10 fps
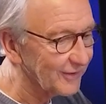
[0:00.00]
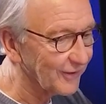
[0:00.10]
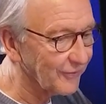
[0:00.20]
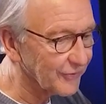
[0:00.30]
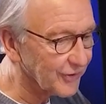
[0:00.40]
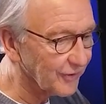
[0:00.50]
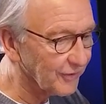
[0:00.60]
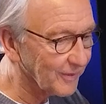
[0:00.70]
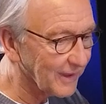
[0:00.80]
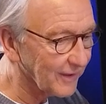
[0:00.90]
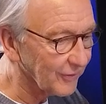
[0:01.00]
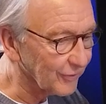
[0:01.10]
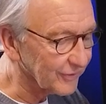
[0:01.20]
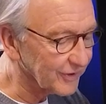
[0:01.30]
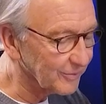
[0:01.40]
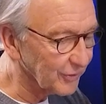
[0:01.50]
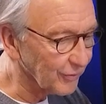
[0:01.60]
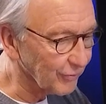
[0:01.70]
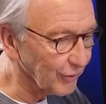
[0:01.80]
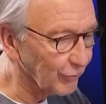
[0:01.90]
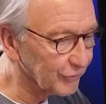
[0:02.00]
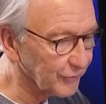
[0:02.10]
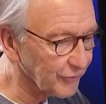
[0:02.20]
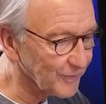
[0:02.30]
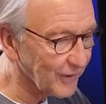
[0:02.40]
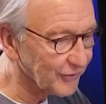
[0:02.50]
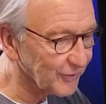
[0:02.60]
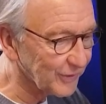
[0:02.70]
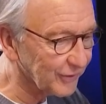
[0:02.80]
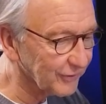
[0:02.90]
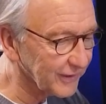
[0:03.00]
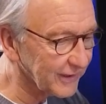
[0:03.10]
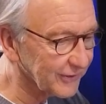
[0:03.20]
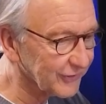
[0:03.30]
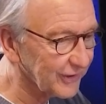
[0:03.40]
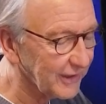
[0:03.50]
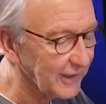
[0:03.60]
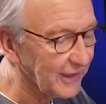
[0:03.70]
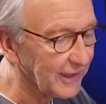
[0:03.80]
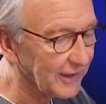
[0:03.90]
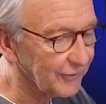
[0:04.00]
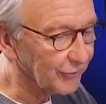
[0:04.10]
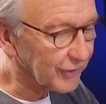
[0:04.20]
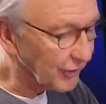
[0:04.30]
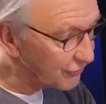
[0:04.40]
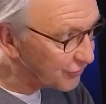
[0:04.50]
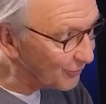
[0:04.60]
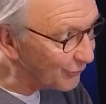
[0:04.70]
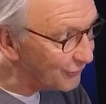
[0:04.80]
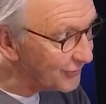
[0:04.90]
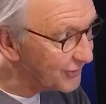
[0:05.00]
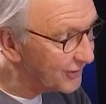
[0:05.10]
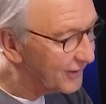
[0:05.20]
Thank you for sharing about some of your roles and responsibilities and your customers.